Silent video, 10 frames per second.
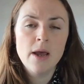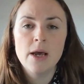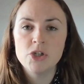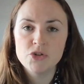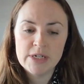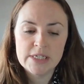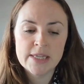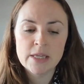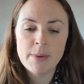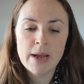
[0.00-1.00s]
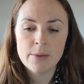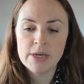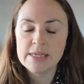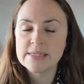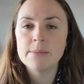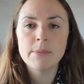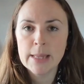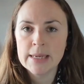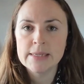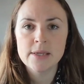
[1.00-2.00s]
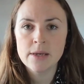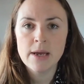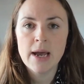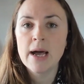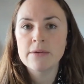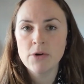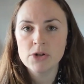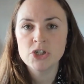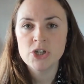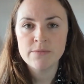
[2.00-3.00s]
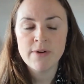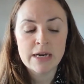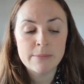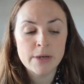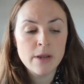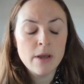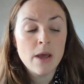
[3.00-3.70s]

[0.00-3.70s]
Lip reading: and treated in the bag when it simulates a higher oxygen environment.